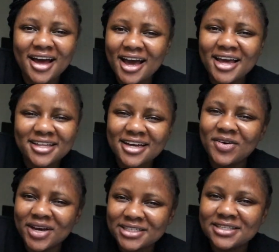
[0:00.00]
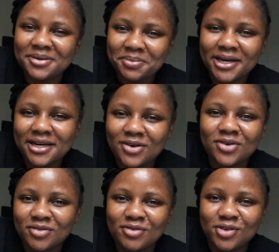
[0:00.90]
I think I'll edit that part out
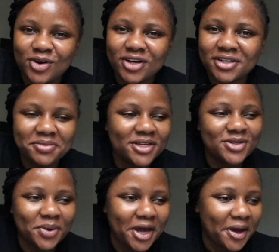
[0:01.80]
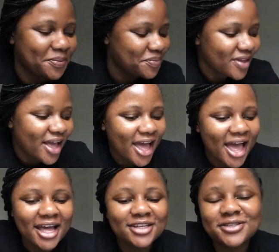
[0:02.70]
of the vlog. It's okay.
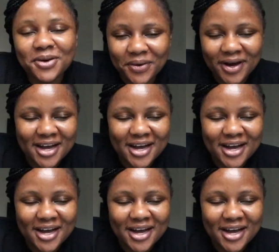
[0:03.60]
So.